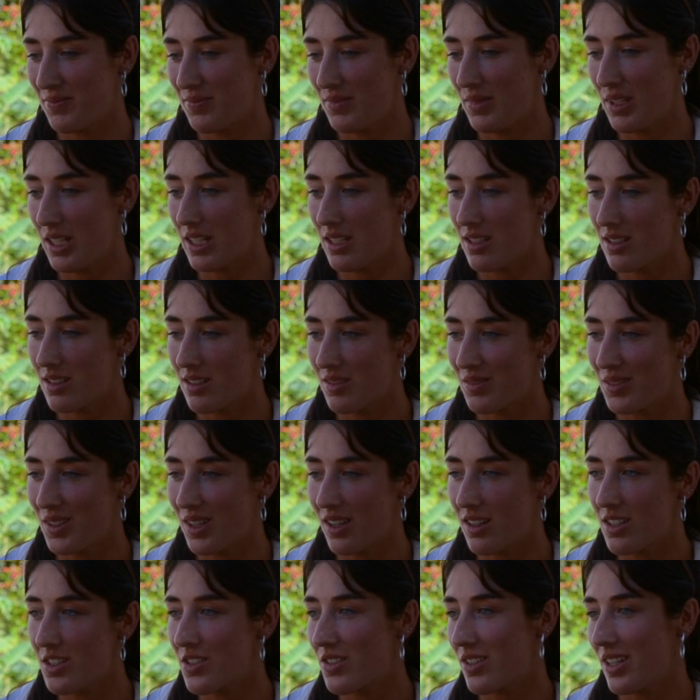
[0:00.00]
list of
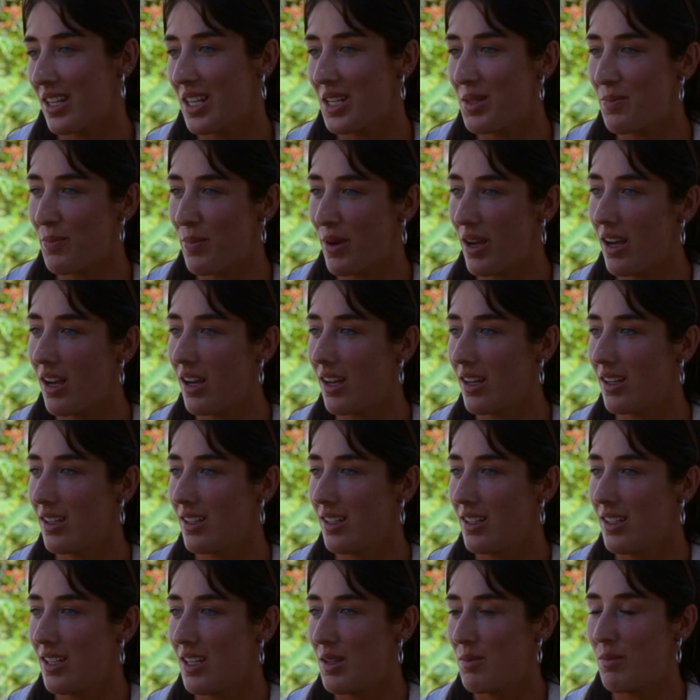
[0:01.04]
countries, but
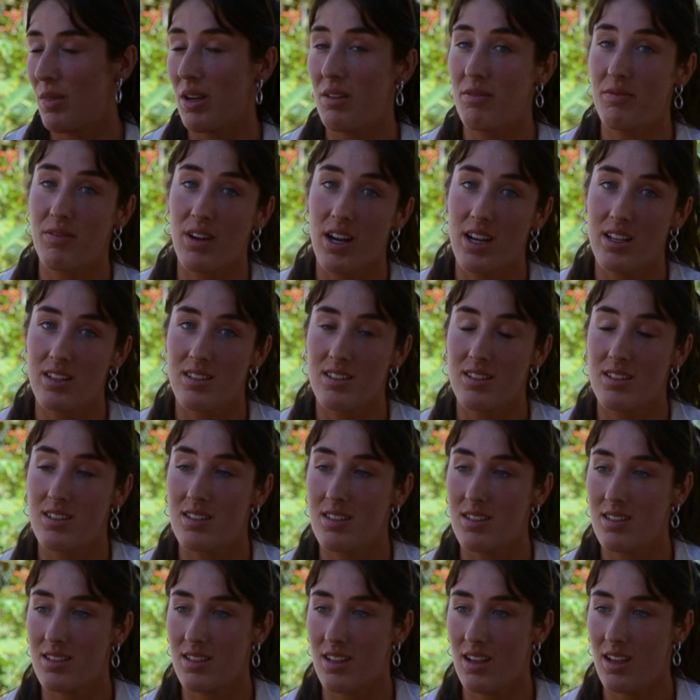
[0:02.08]
mm-hmm. my
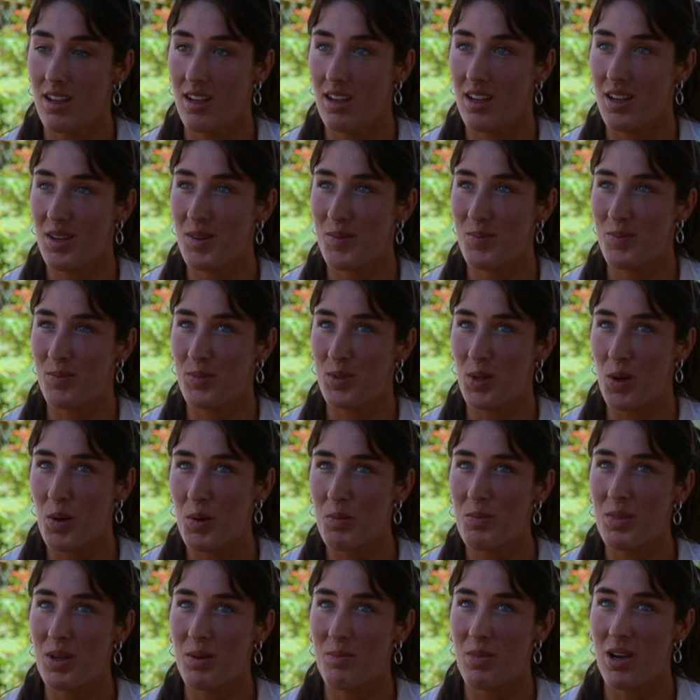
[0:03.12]
friends
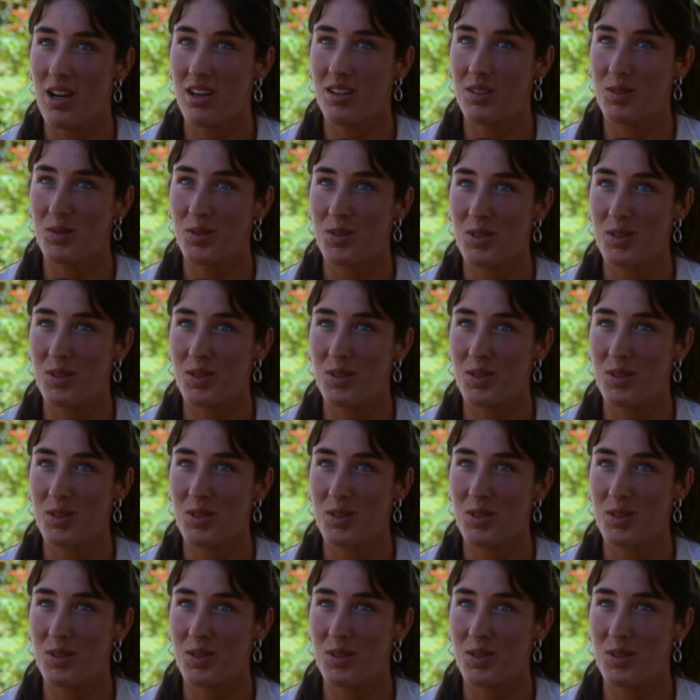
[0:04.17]
told me about